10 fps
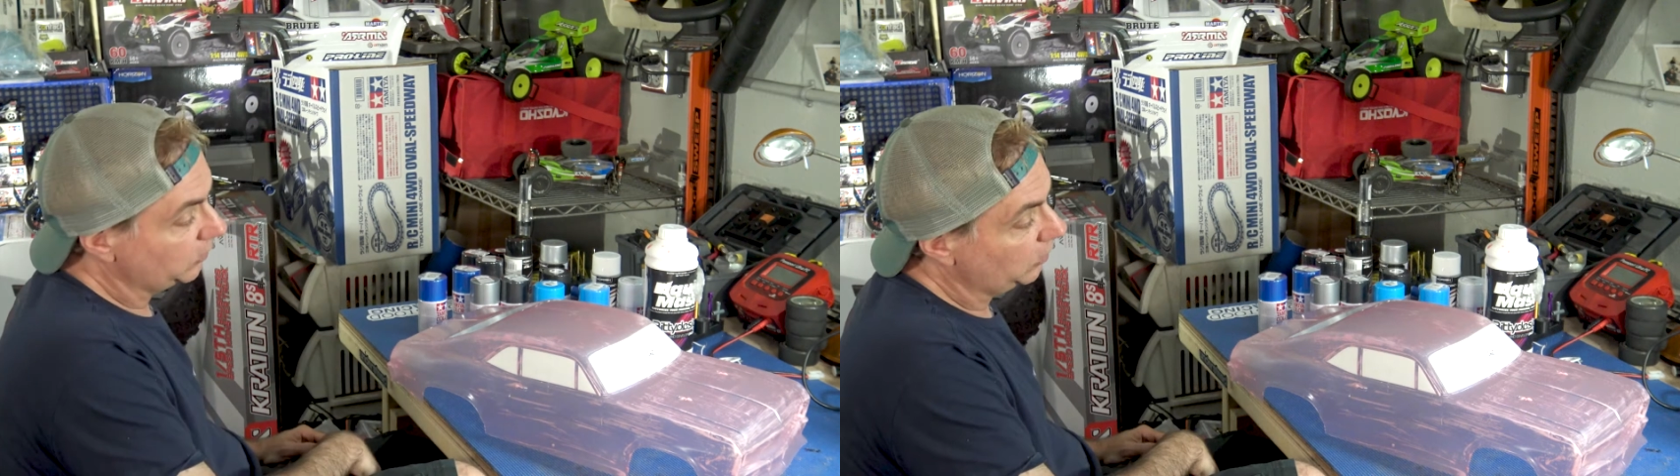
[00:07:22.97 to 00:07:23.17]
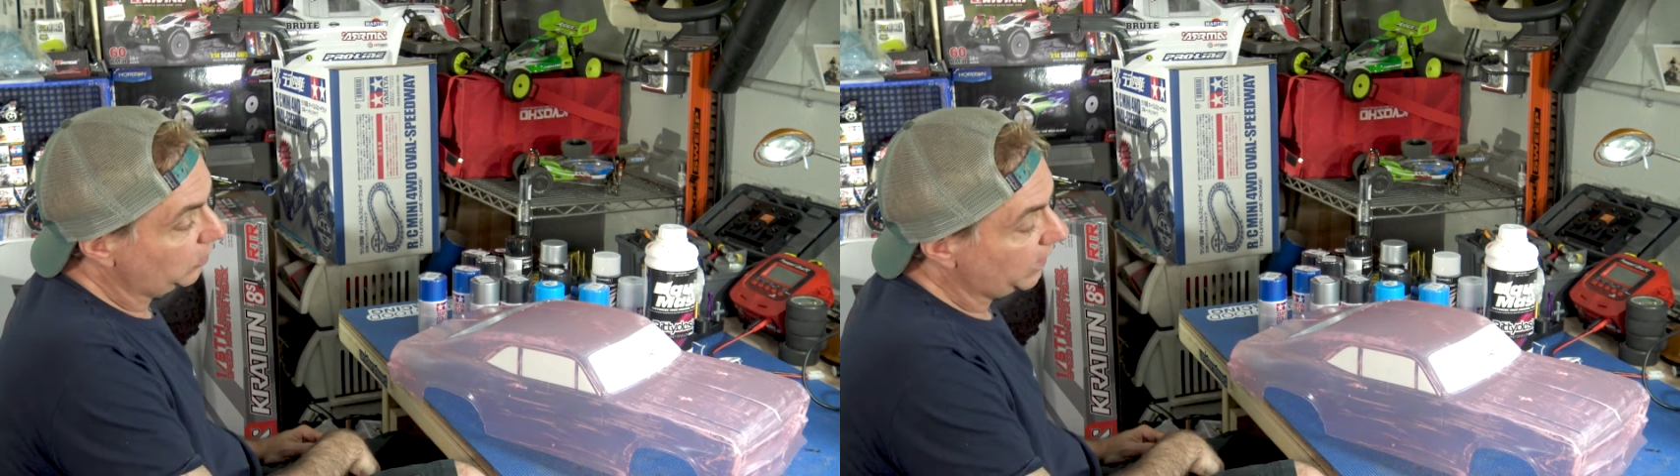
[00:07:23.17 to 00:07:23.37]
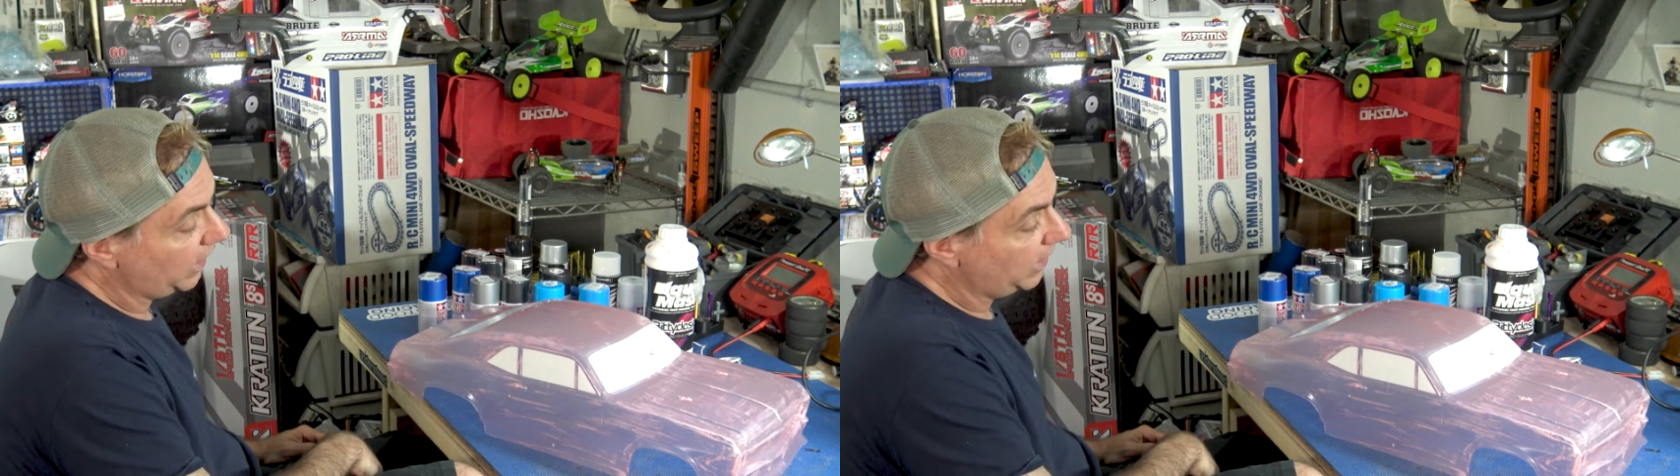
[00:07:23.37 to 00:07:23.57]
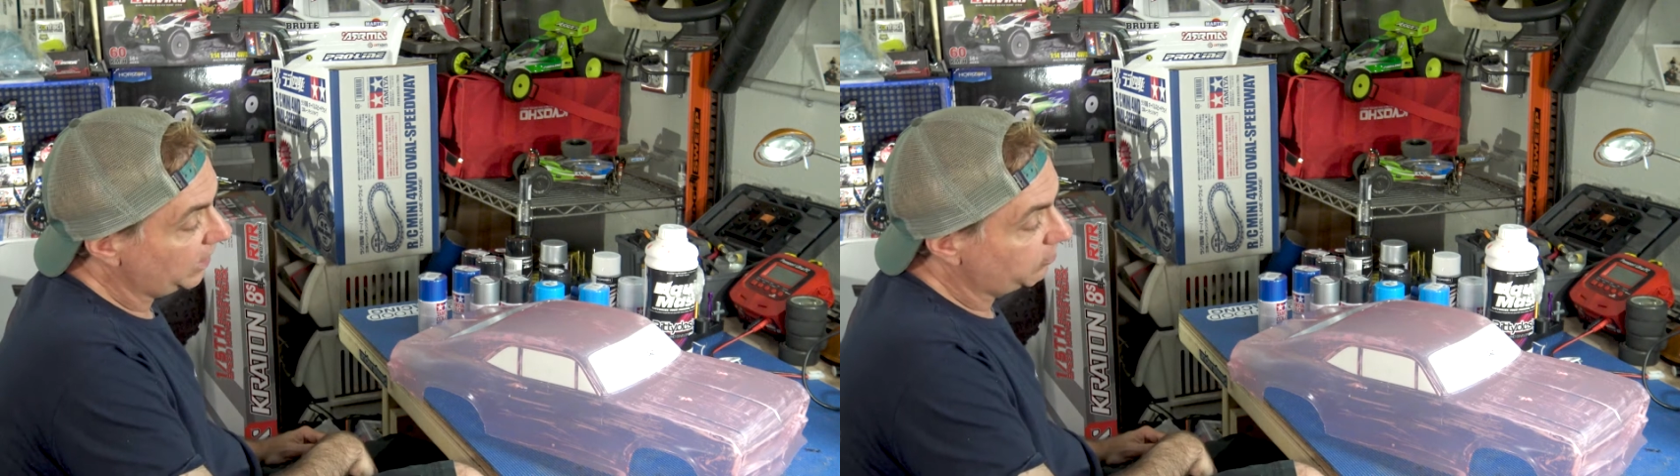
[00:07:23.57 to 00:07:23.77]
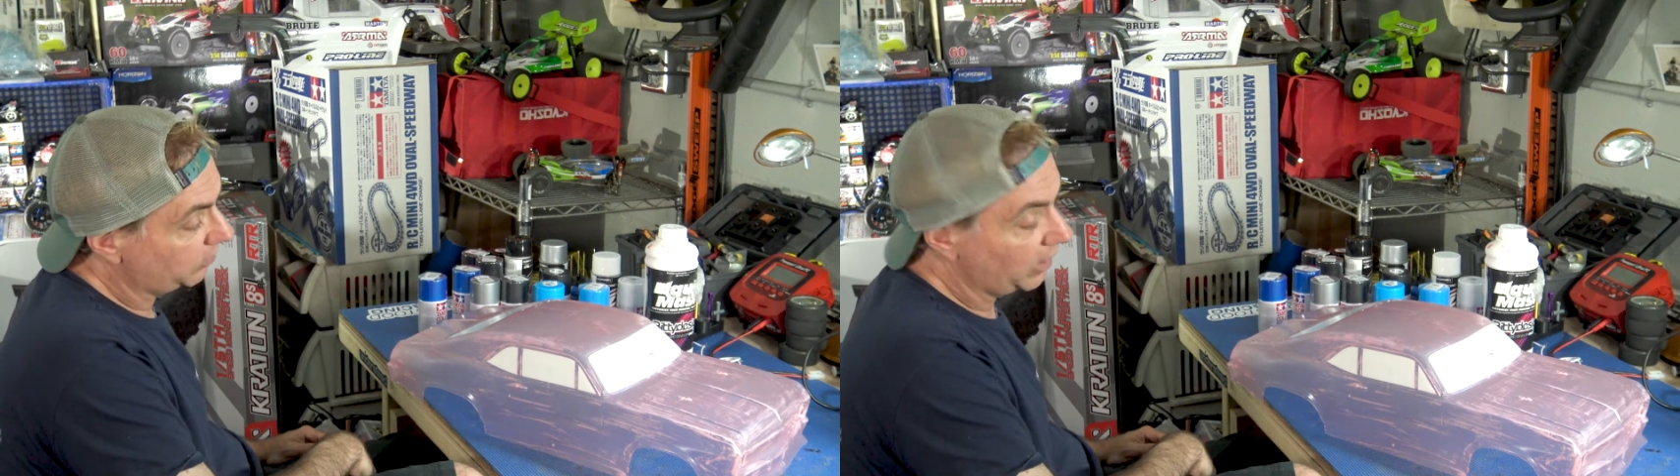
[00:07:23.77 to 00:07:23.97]
look at
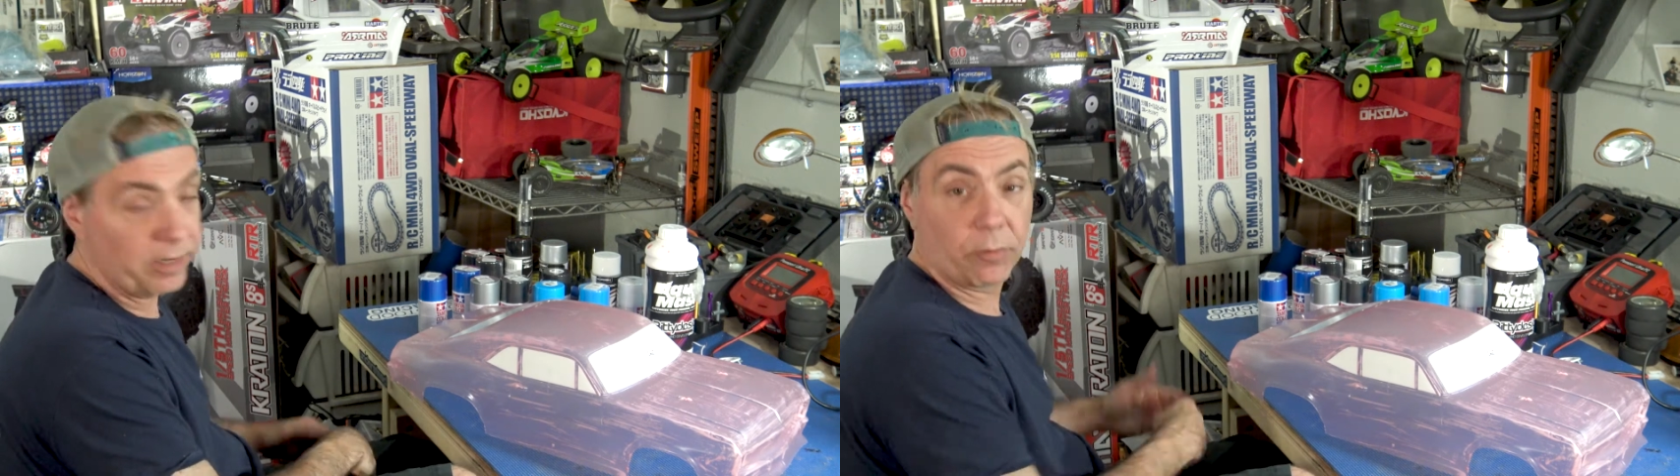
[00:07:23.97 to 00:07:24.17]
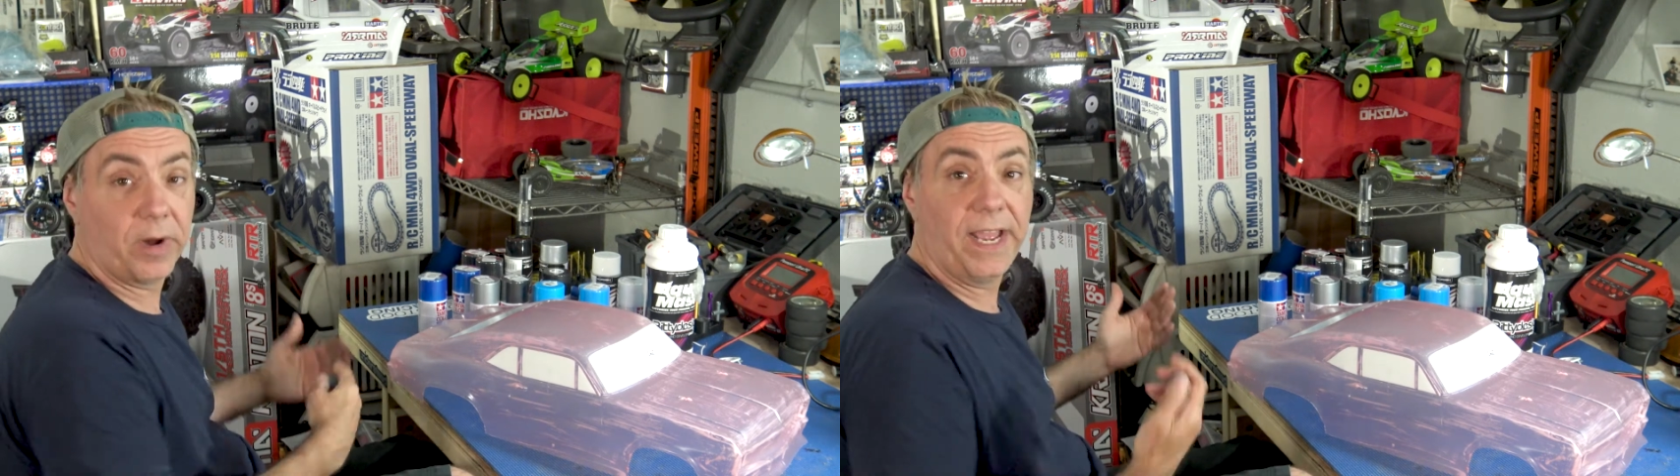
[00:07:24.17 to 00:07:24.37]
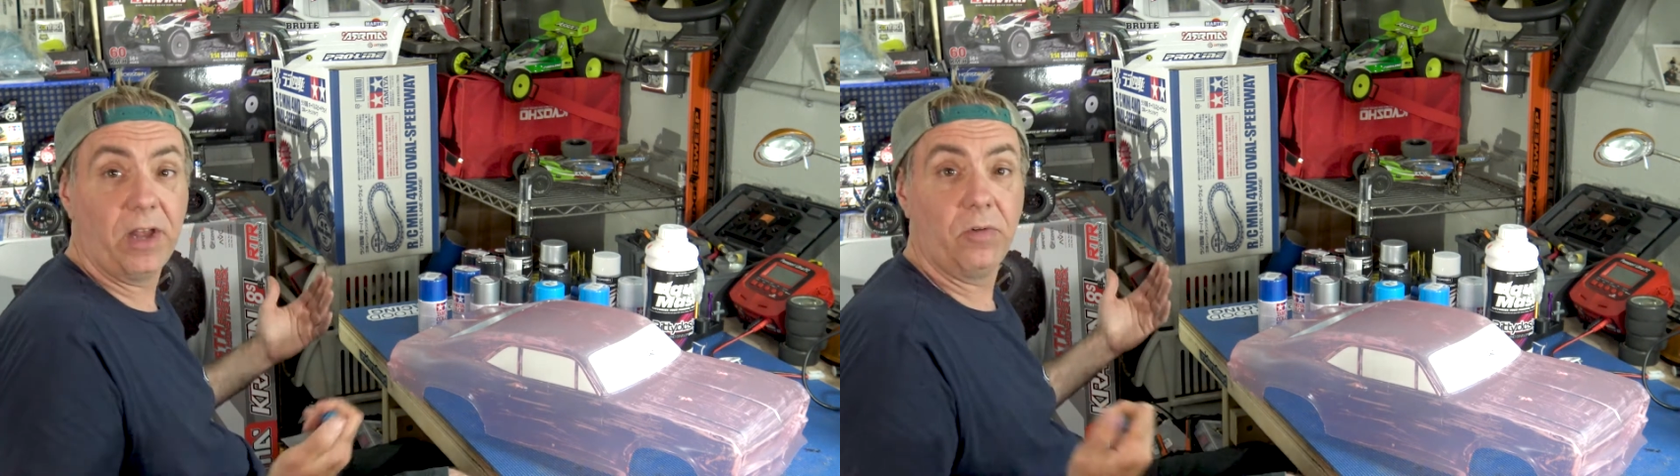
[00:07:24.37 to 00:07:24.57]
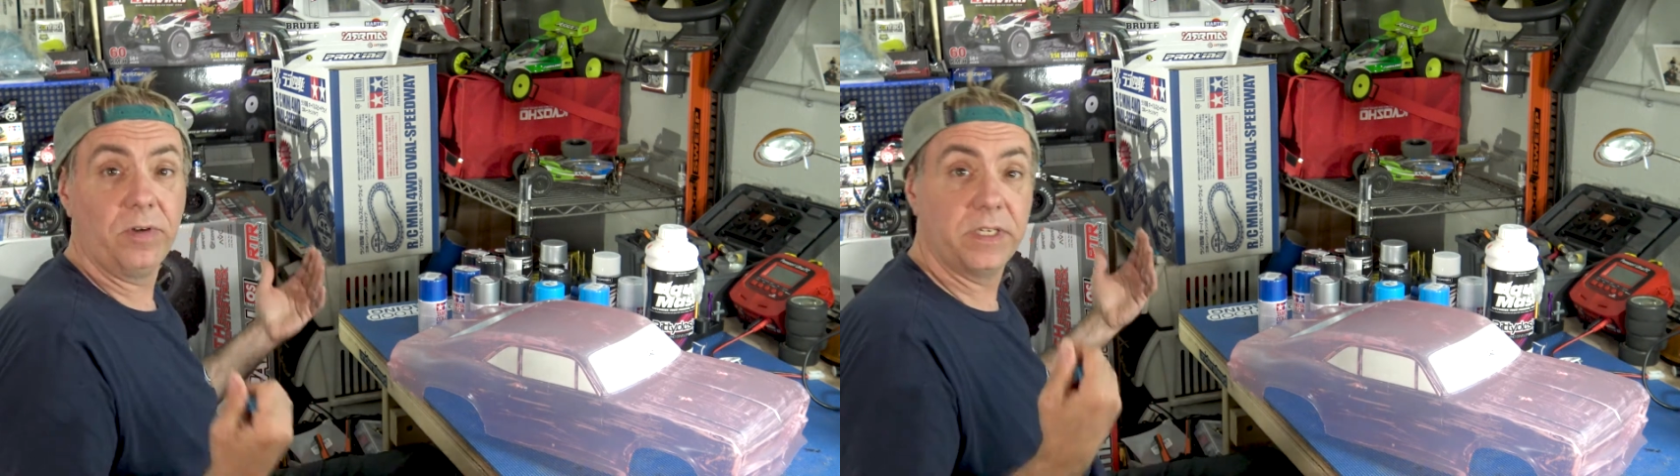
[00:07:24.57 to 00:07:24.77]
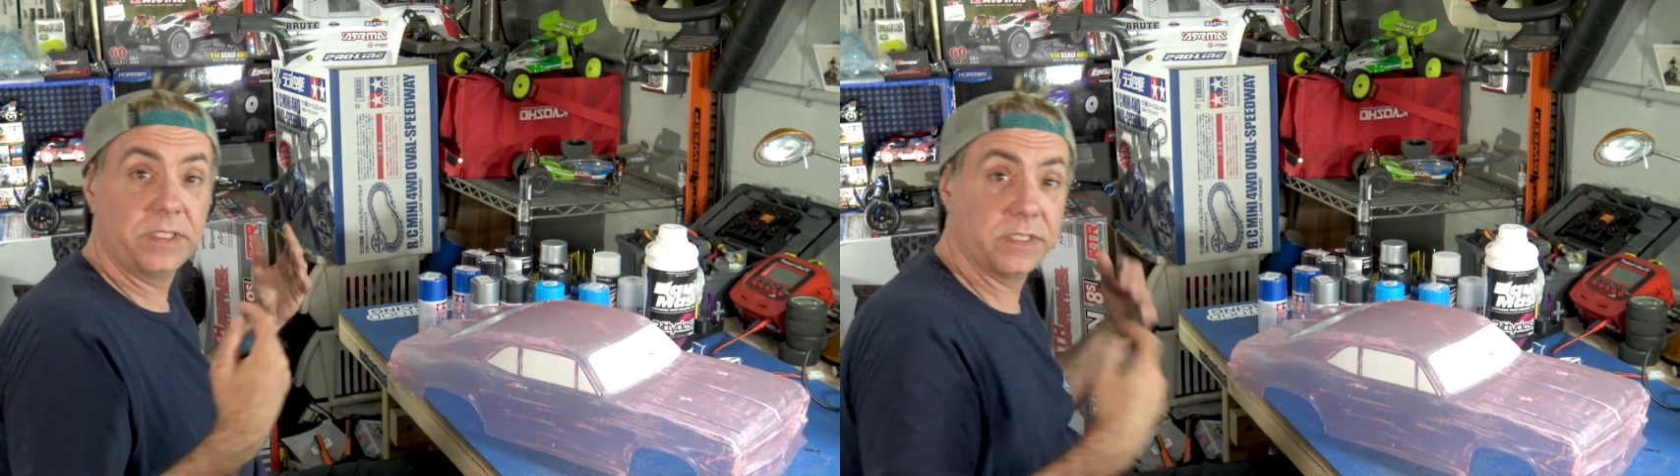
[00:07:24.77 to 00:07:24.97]
it, play
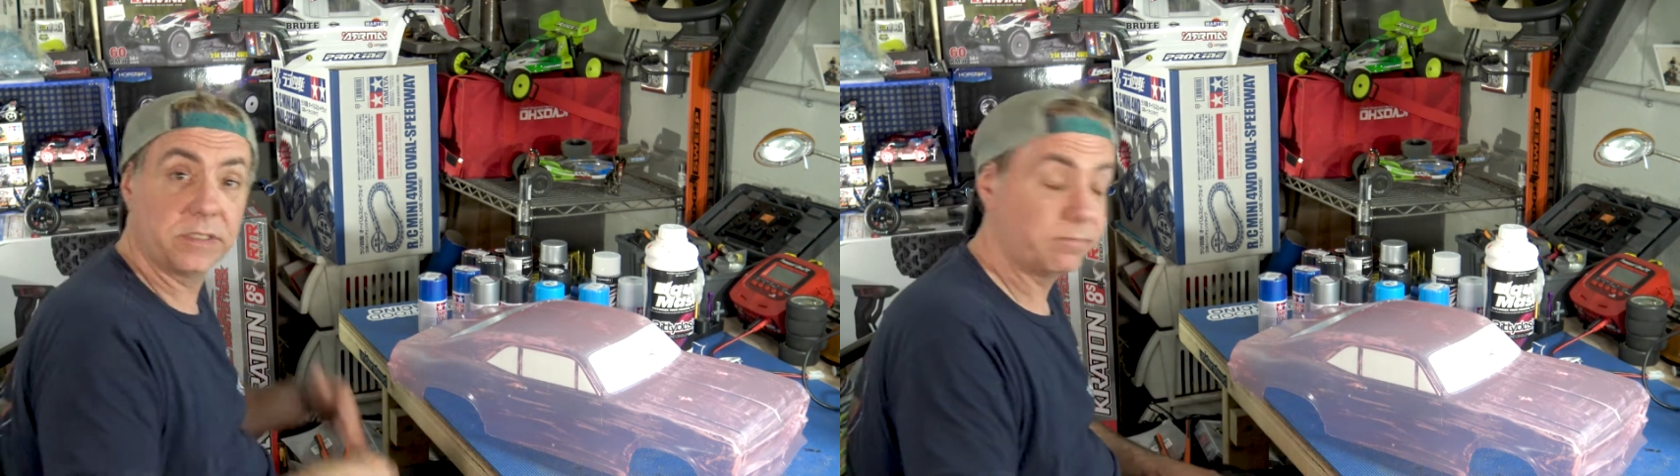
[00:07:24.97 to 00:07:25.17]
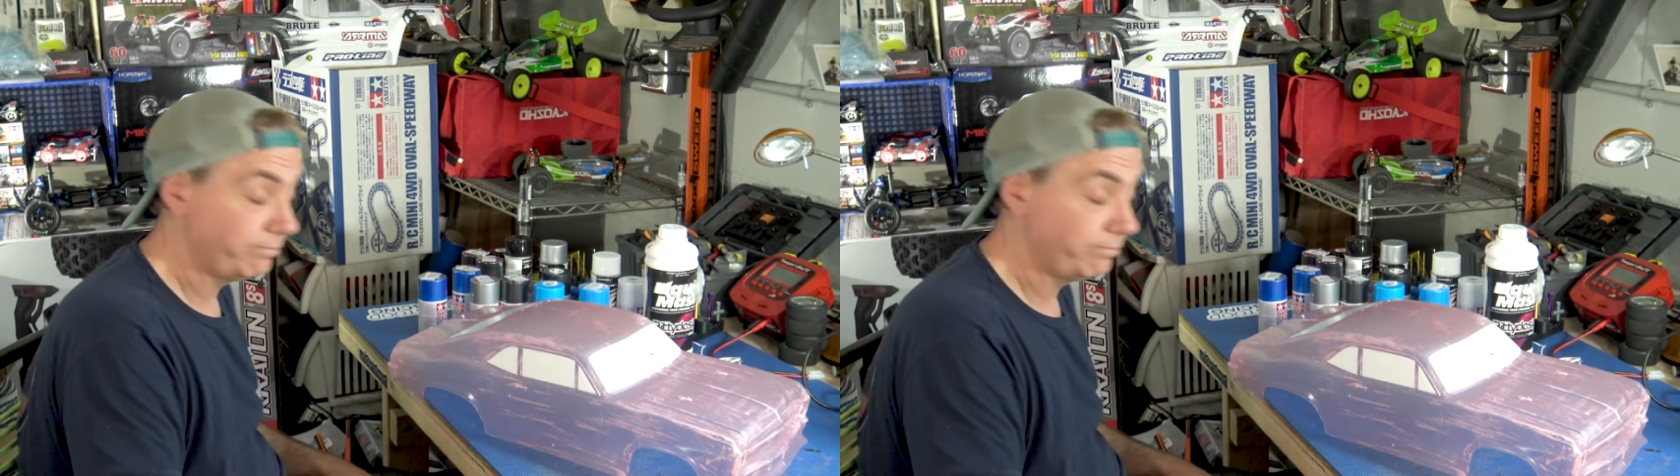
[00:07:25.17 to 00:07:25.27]
around, and just